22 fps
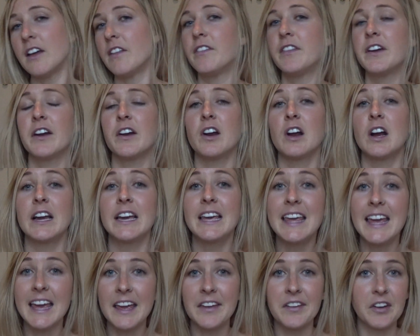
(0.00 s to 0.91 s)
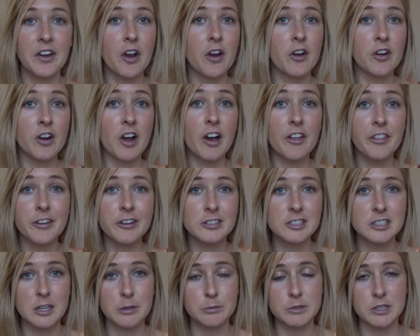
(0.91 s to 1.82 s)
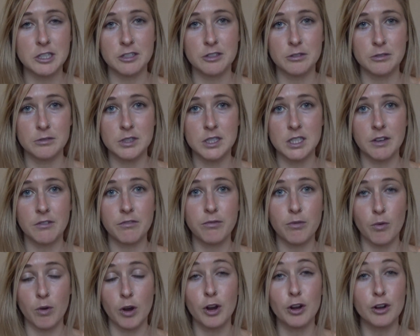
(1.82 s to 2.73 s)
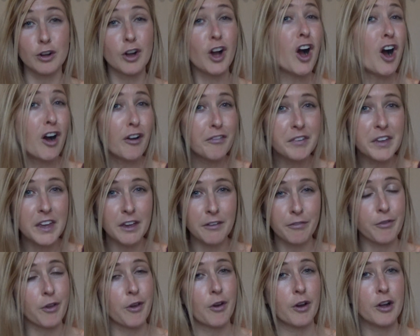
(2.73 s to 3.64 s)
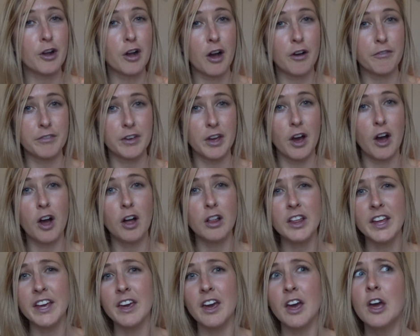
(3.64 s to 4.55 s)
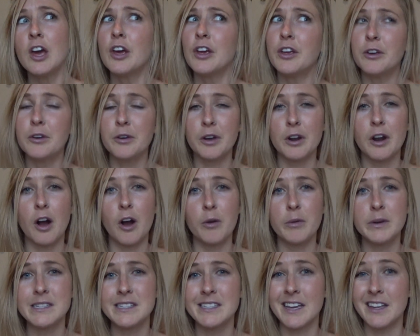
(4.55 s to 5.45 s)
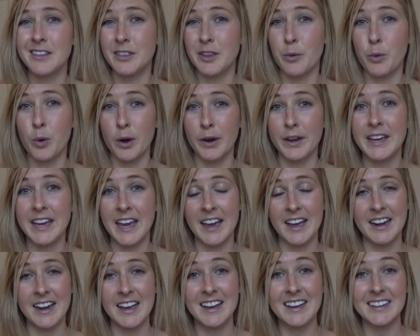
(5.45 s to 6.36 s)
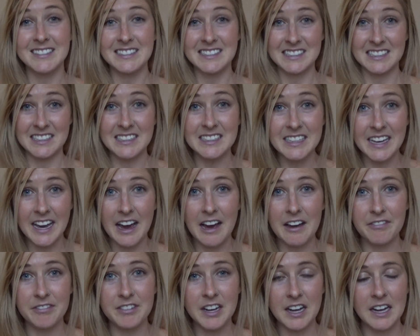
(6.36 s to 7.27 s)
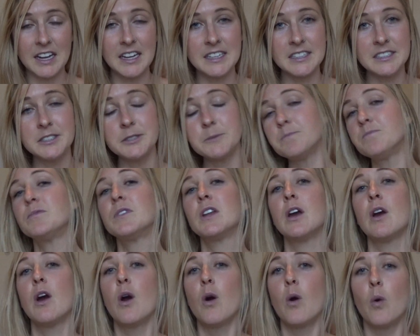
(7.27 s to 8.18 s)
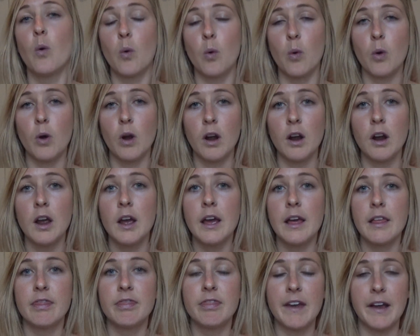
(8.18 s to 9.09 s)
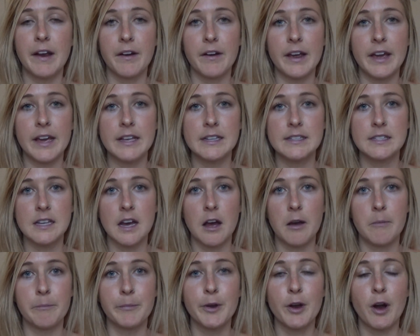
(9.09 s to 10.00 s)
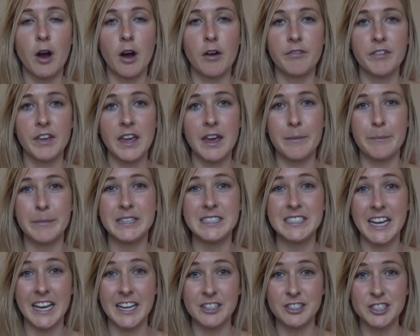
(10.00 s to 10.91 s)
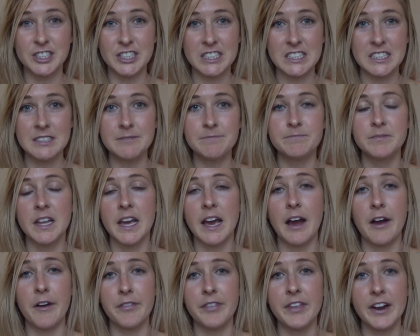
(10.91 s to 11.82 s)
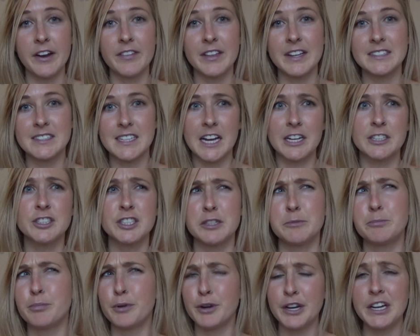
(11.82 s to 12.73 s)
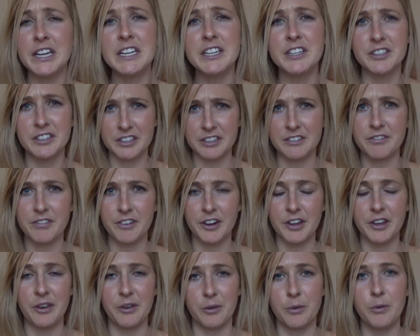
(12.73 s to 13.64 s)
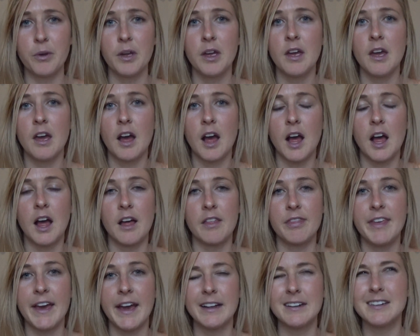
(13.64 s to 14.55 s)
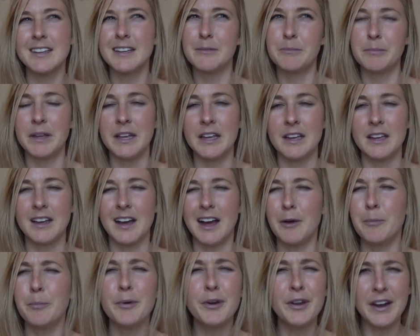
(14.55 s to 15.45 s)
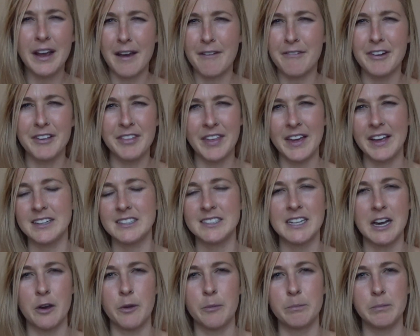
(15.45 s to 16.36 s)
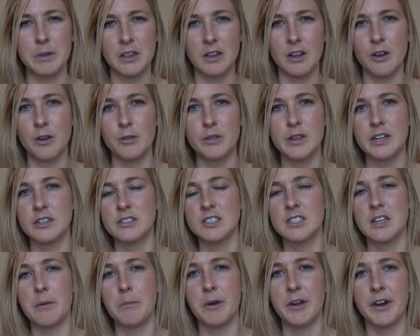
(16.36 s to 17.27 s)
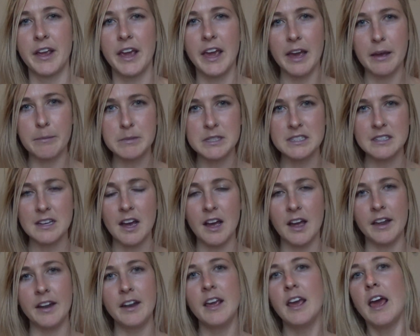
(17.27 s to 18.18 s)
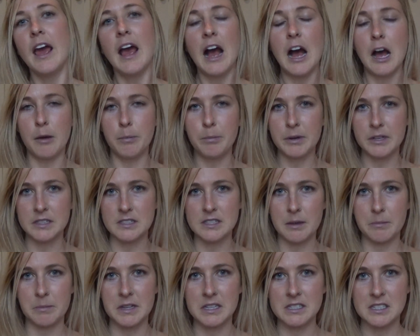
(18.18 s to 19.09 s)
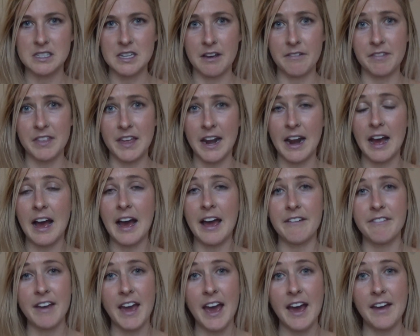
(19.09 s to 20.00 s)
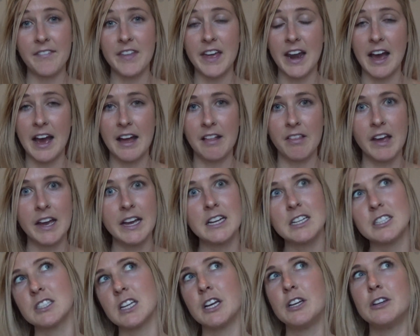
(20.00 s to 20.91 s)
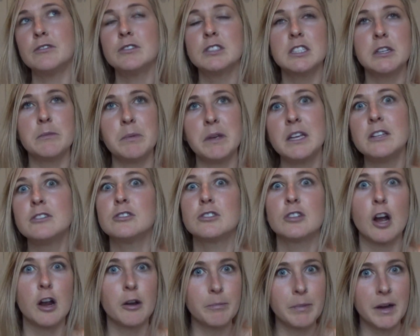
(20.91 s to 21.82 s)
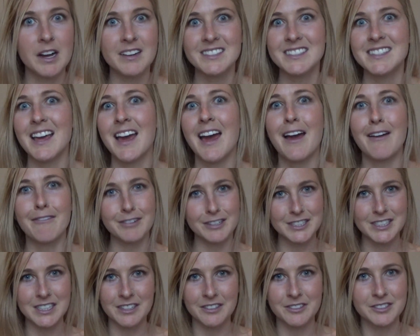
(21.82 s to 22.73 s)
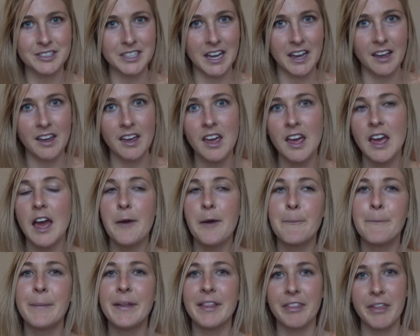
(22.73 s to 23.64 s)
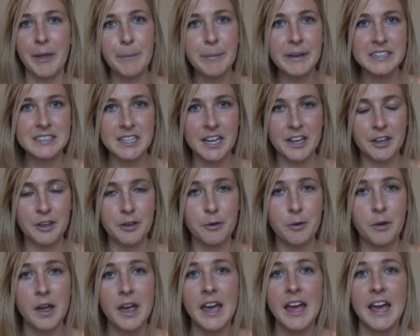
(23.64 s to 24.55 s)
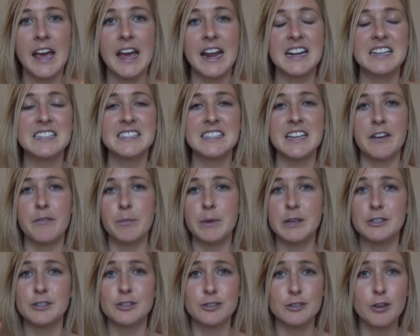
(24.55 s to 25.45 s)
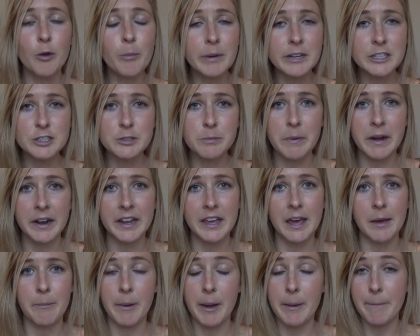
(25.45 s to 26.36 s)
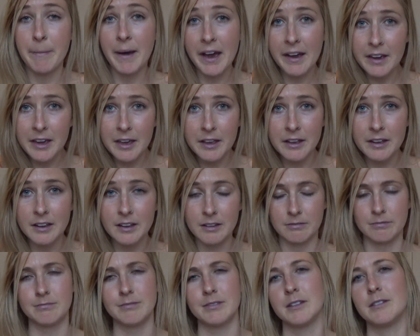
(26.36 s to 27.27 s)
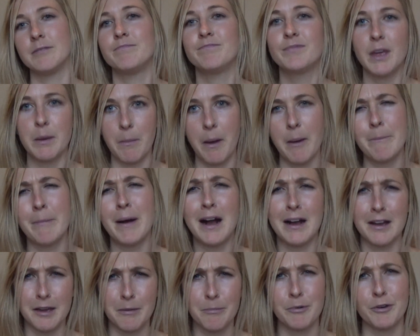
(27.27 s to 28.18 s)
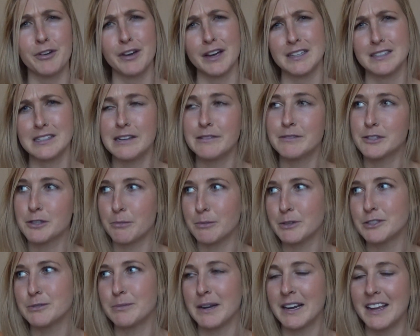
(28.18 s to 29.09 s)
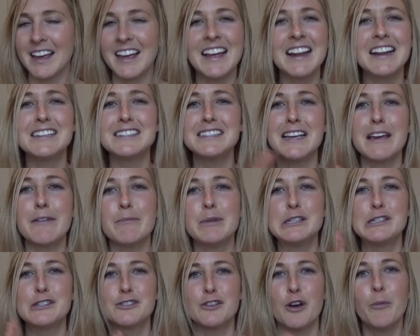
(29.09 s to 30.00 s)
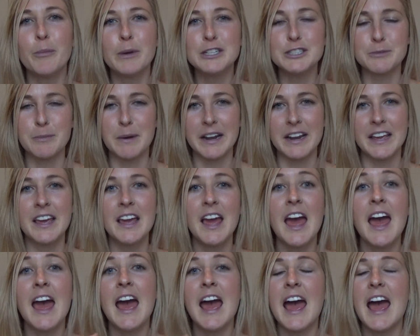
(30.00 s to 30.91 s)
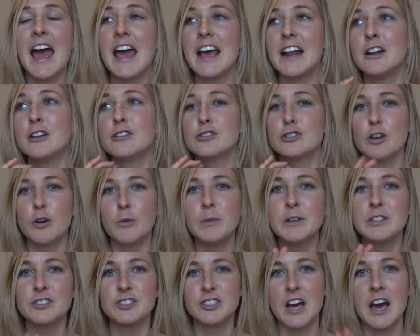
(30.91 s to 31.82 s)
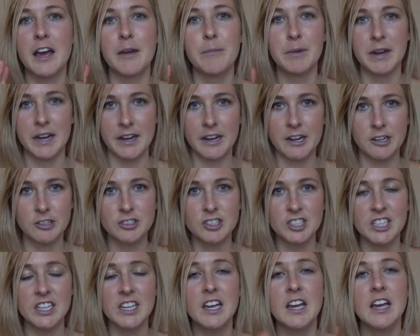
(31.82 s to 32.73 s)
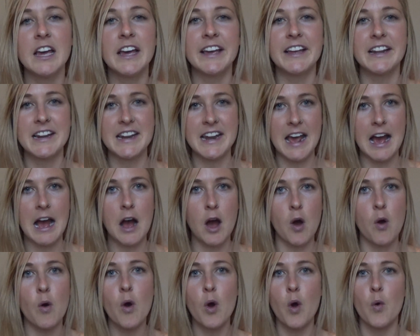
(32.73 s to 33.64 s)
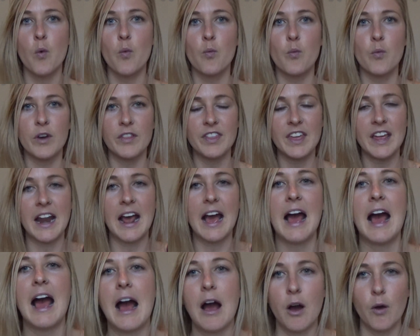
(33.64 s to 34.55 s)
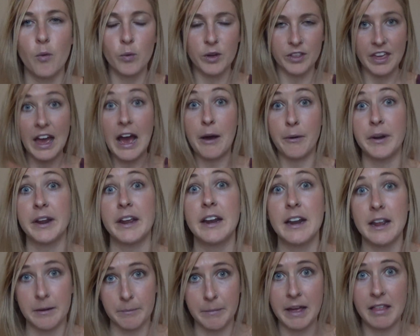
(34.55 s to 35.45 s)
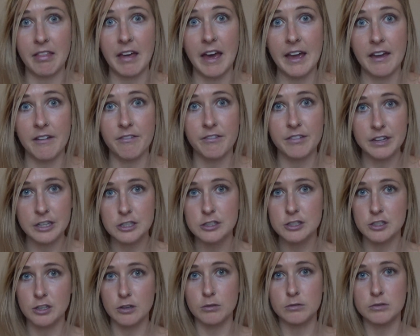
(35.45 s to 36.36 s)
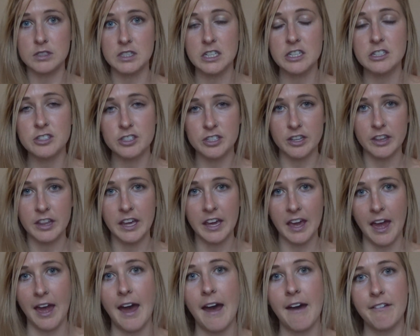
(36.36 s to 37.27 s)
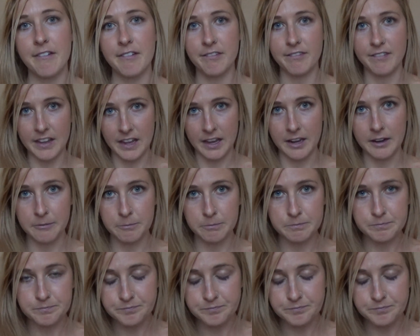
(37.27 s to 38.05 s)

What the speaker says: There again are other substitutes for coffee. If you're a coffeeaholic, you could always get the organic decaf kind, or there is coffee imitation out there that's actually pretty good for you. That can be, I'll put everything down below. There's some on Amazon. I'll put some of the stuff that I've had that I like, because I used to be Starbucks every single day. But let me tell you, it has saved me so much money in my pocketbook. I save so much money. It has saved me so much money and so much time and energy now without it in my life. So ditch the caffeine.